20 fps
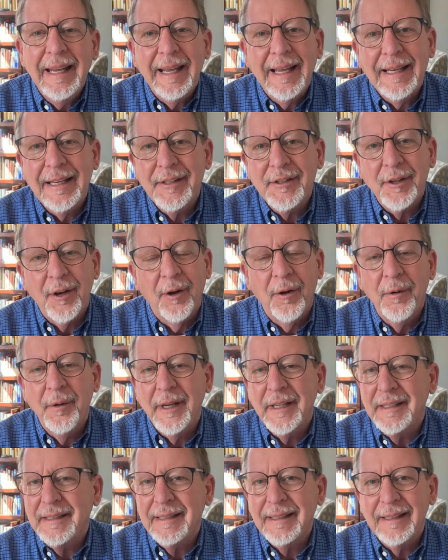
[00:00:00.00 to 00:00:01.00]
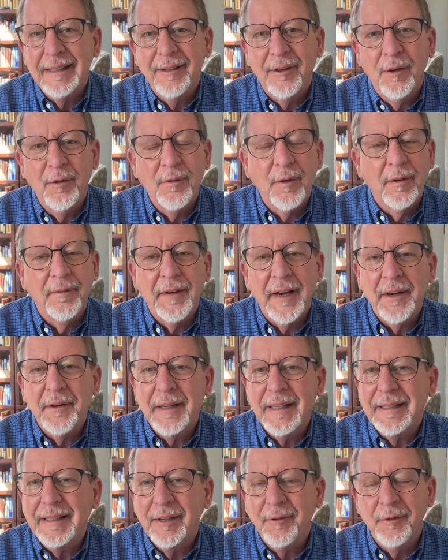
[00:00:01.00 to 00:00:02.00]
and it's always over a
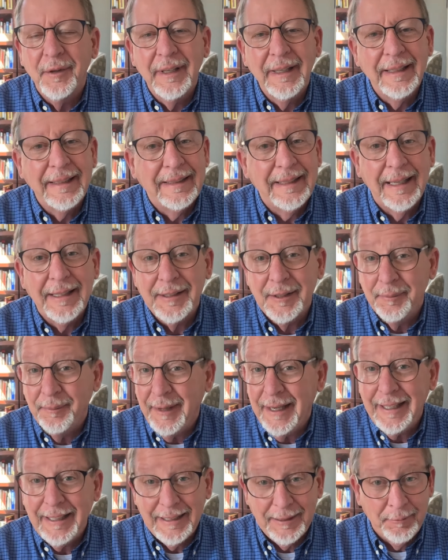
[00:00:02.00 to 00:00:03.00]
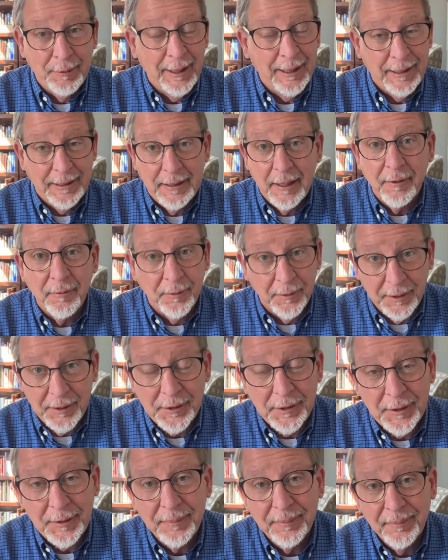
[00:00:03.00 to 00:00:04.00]
variant that really doesn't make a bit of
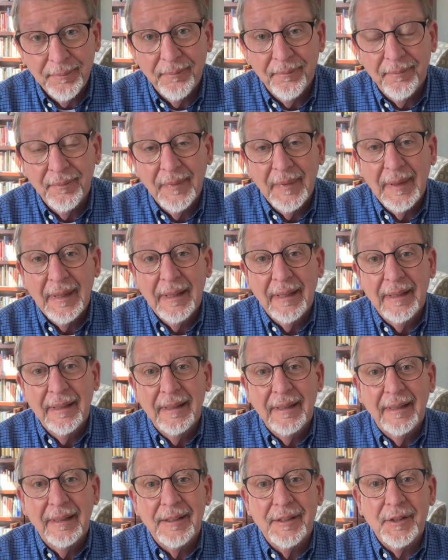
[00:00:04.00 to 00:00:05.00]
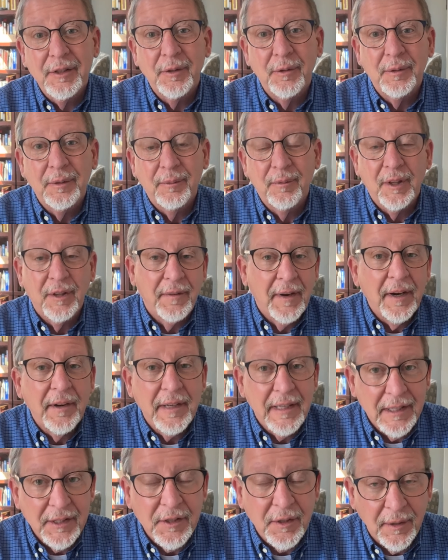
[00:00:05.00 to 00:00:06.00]
difference. And so the
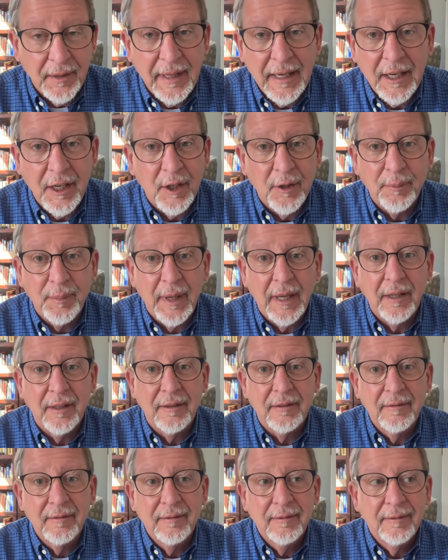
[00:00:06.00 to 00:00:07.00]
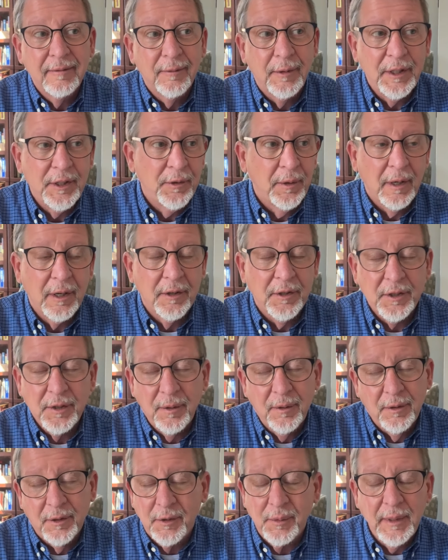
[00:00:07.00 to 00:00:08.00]
variants are there, but we shrug our
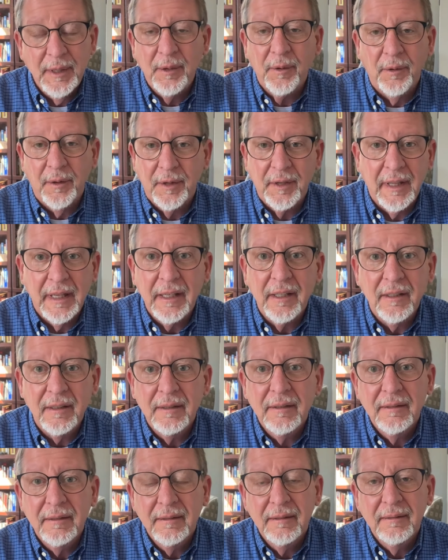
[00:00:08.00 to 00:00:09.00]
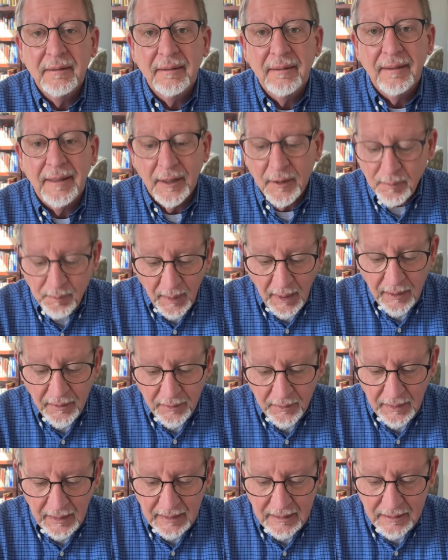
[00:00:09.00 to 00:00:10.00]
shoulders. We know they're there. Doesn't
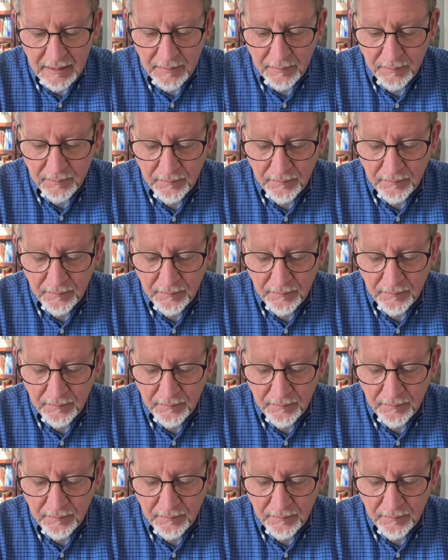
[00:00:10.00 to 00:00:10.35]
bother us.